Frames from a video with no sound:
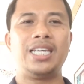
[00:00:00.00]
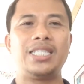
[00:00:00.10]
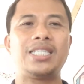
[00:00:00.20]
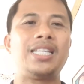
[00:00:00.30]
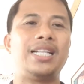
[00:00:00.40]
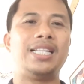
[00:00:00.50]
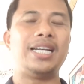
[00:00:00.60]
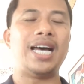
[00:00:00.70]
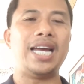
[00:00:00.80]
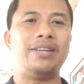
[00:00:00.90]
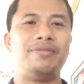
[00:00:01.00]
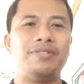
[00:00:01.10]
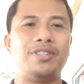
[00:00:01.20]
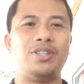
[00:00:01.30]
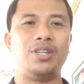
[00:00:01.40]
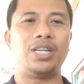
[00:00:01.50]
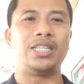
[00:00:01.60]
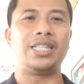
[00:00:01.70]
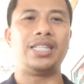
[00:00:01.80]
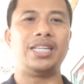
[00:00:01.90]
is still alive
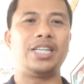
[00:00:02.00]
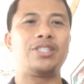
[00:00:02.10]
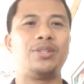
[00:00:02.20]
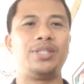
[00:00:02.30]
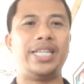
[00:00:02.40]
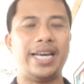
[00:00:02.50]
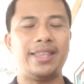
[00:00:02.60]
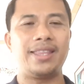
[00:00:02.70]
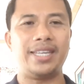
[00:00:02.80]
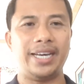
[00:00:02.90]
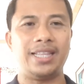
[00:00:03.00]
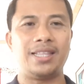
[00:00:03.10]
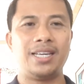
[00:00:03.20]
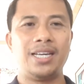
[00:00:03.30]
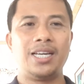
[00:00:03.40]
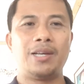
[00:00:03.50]
or there is no death yet.